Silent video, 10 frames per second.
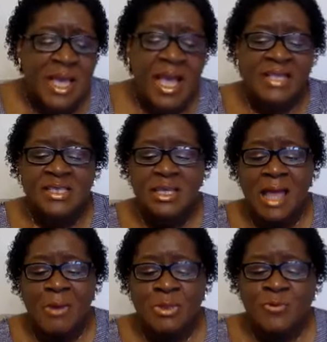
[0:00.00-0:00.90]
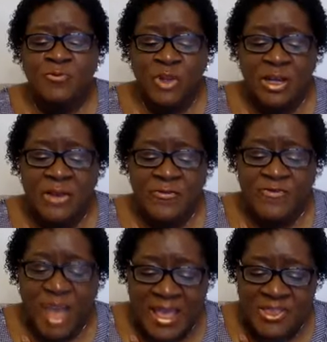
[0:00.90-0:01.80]
until I was full of
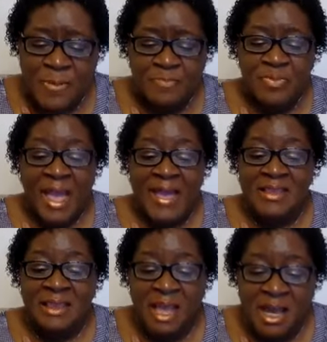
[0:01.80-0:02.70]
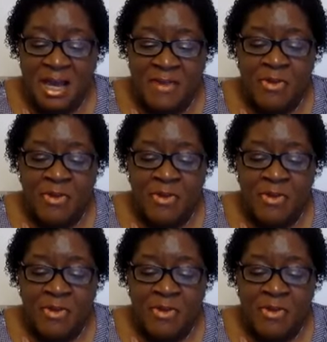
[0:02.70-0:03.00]
faith and love